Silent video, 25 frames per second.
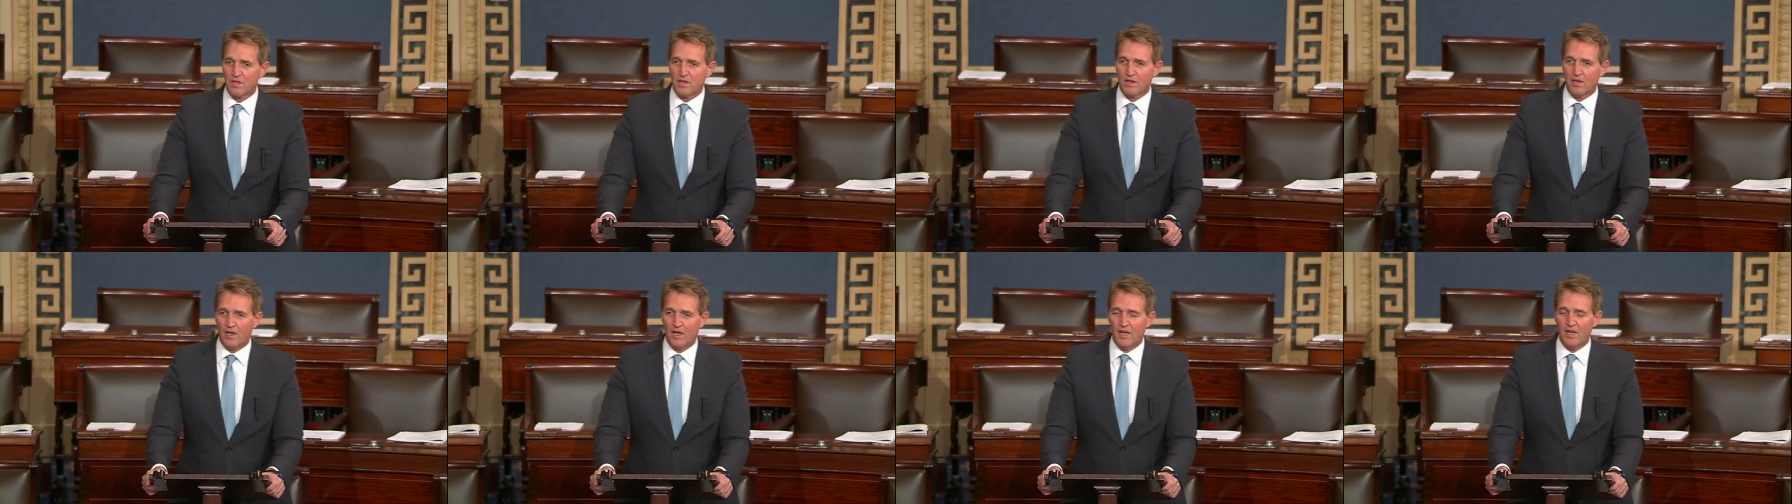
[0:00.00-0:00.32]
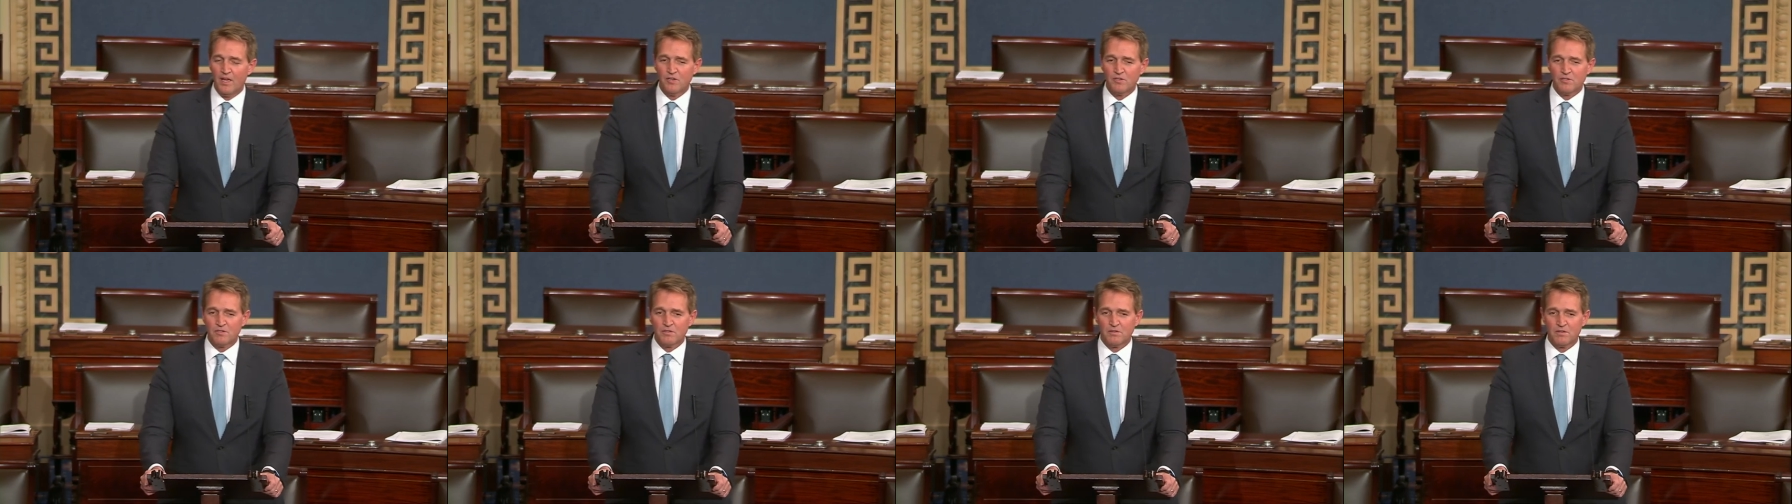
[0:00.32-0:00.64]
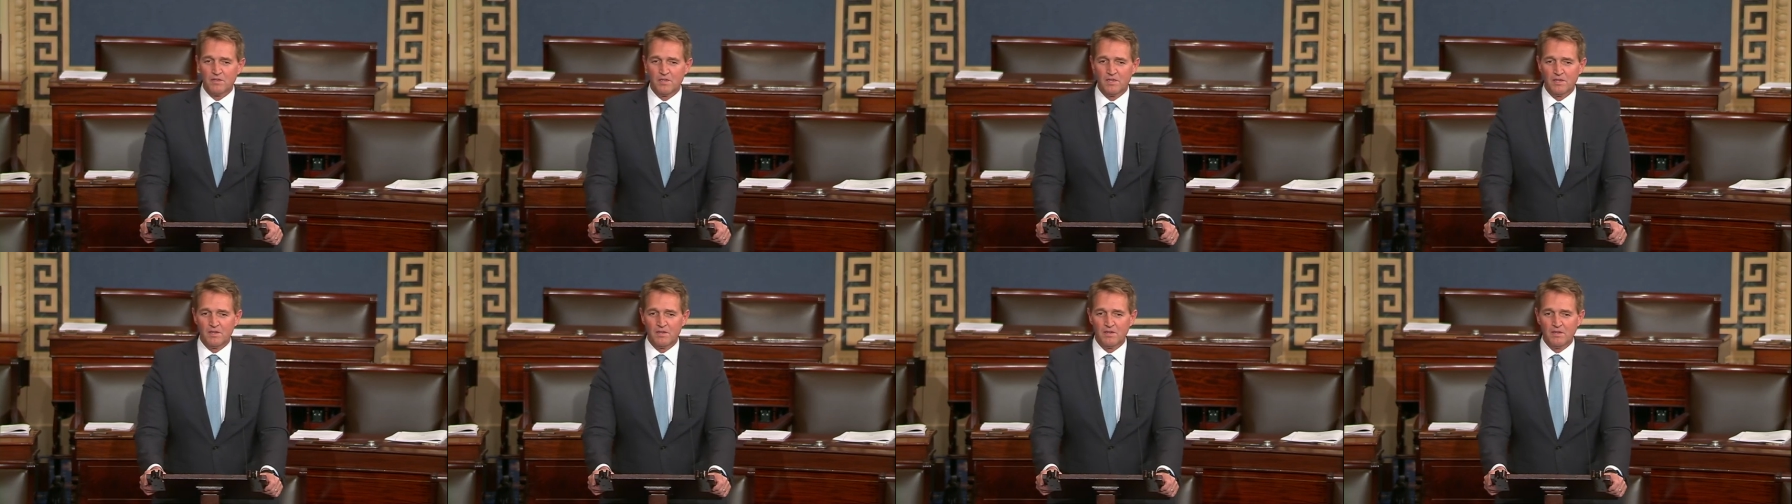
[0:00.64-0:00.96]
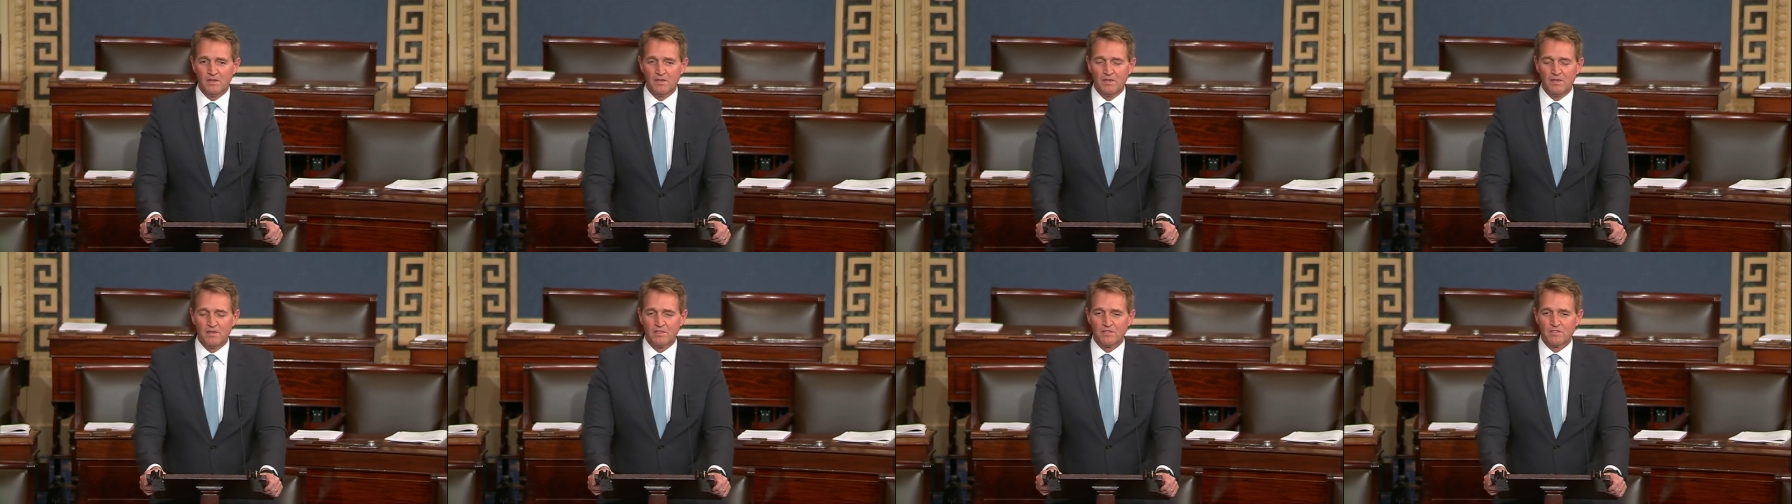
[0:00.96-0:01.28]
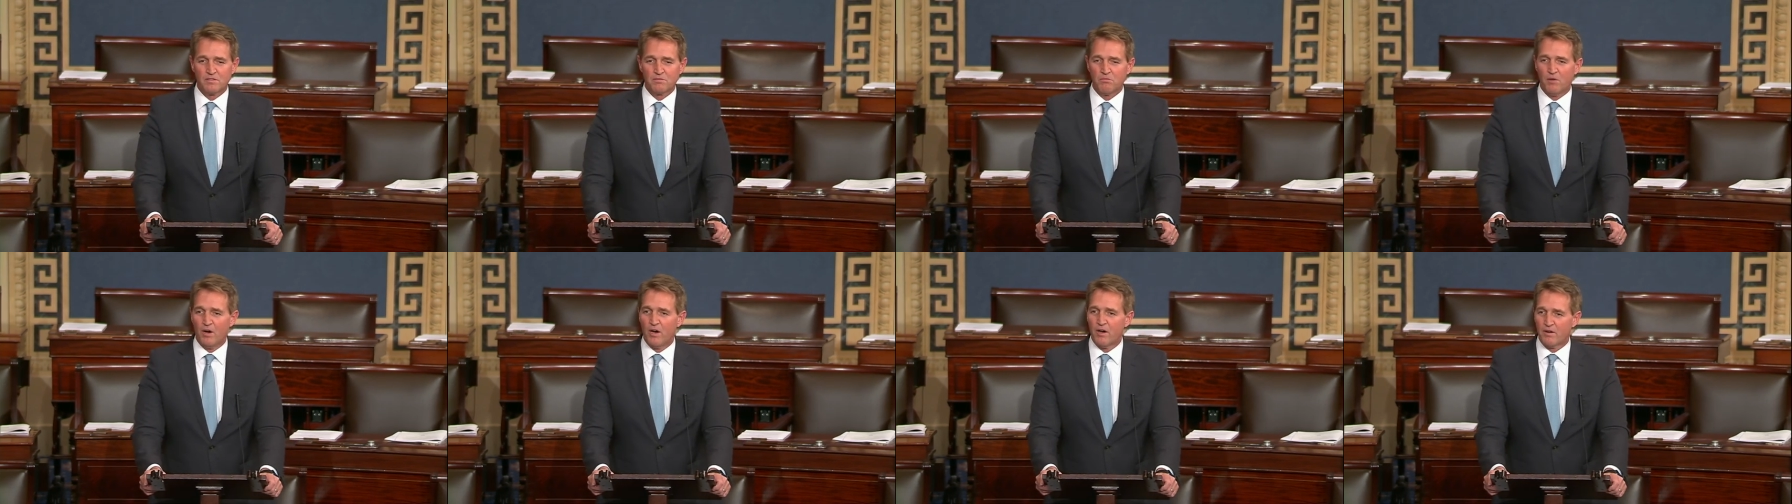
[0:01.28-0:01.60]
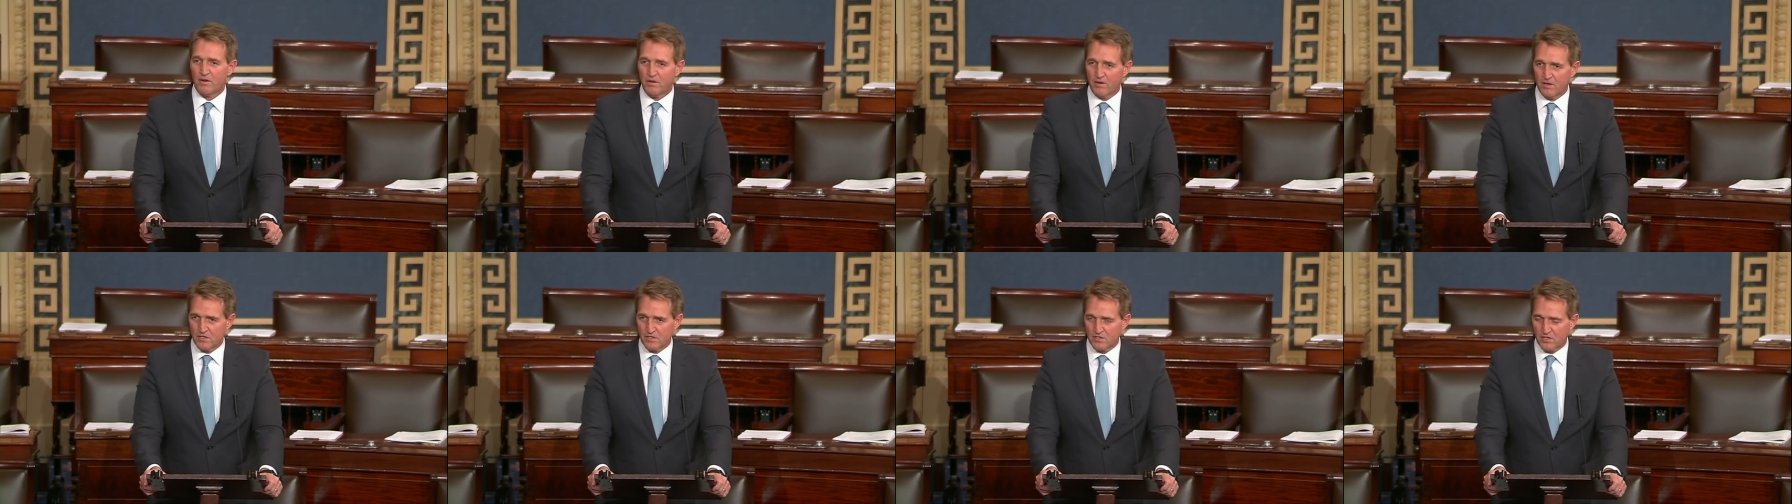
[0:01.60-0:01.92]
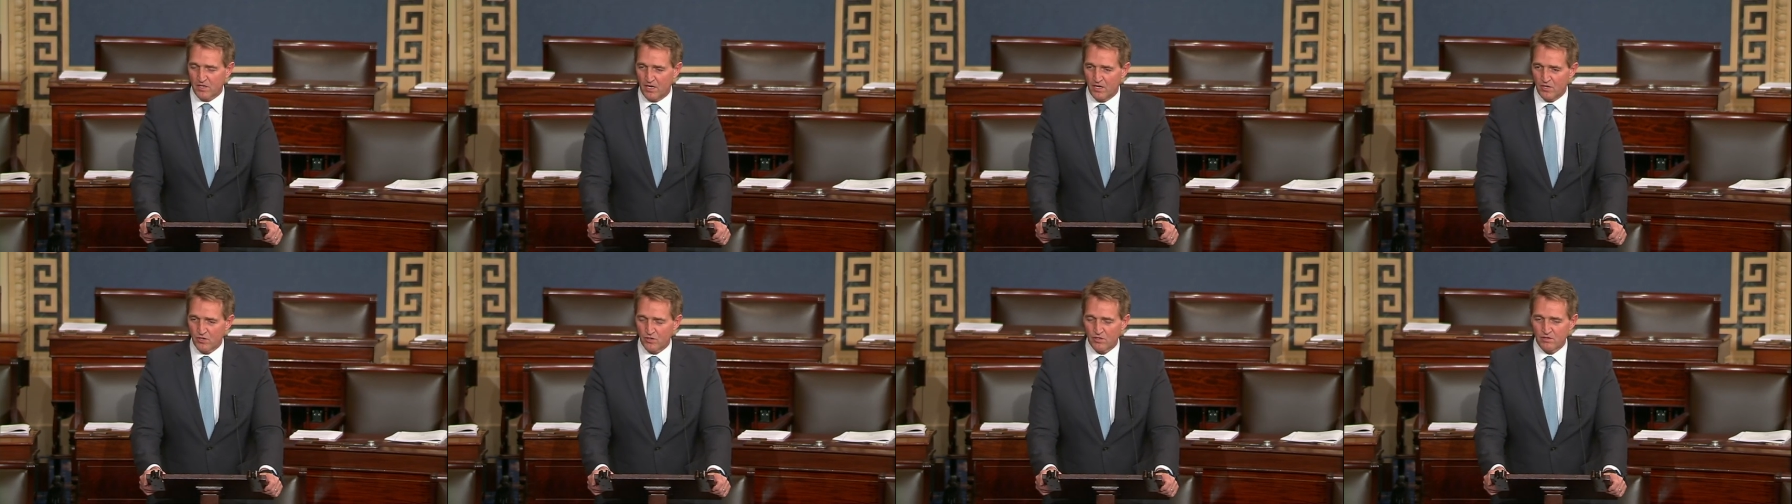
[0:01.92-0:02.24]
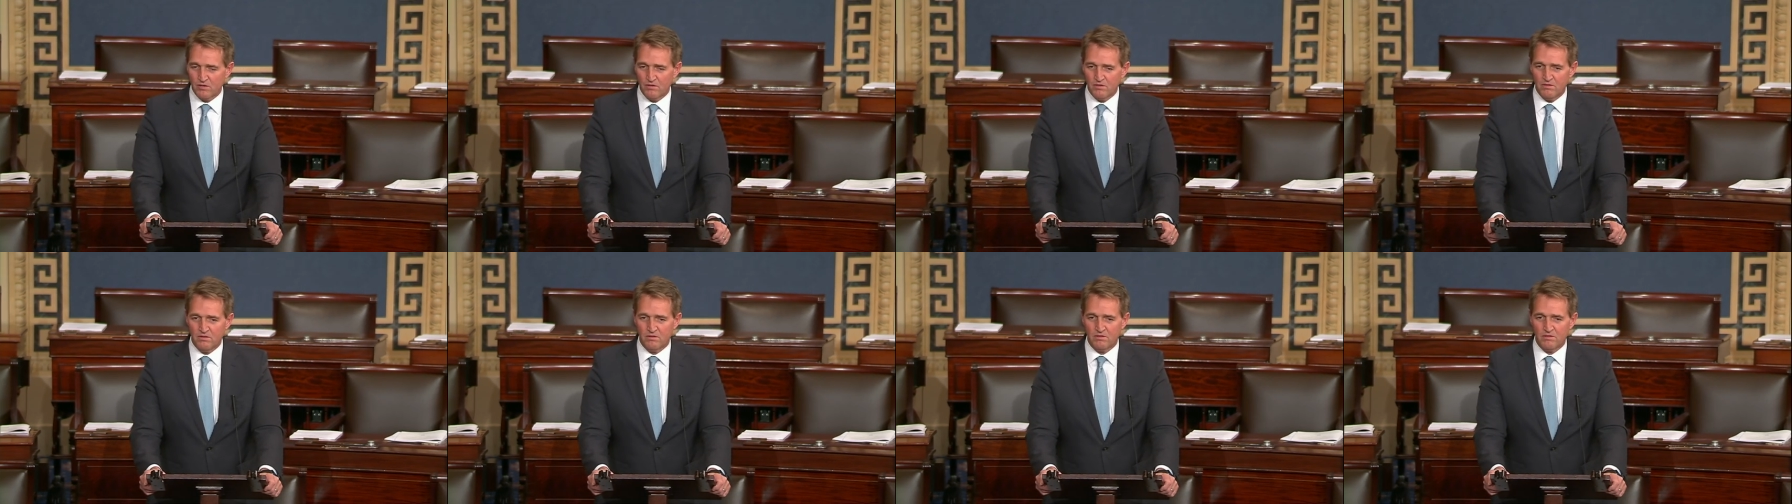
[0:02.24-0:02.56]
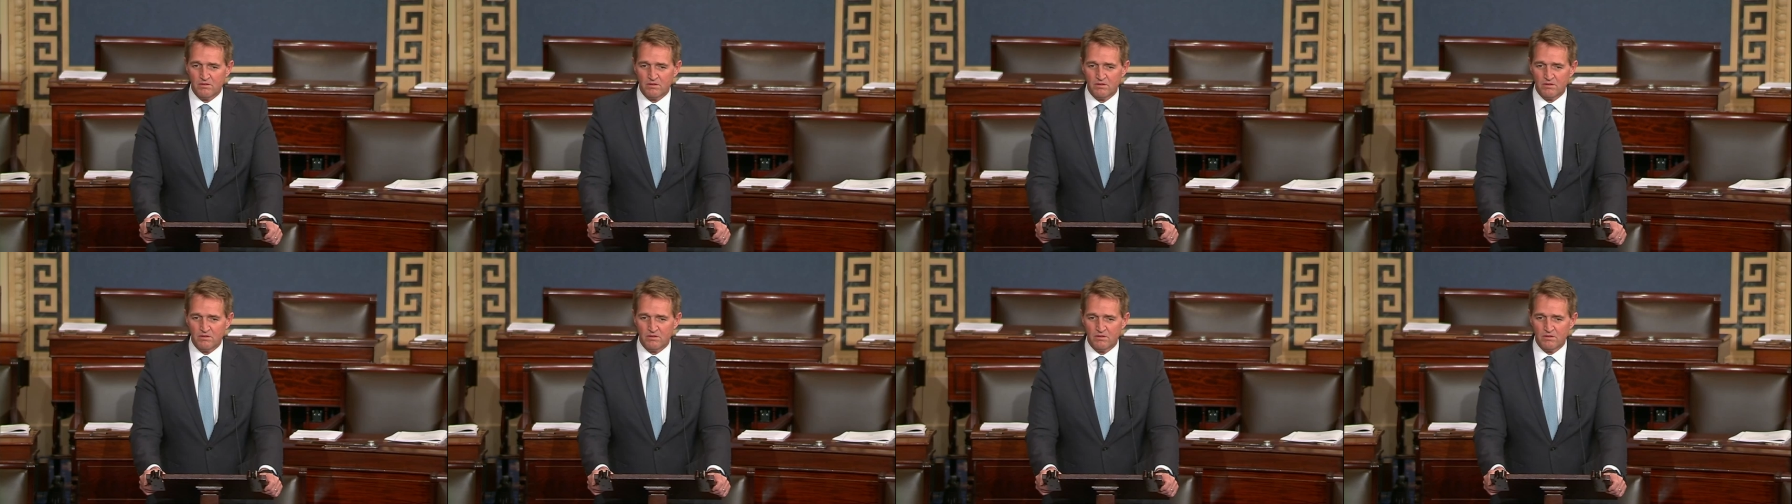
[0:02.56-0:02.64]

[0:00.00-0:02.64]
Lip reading: case, it's modernization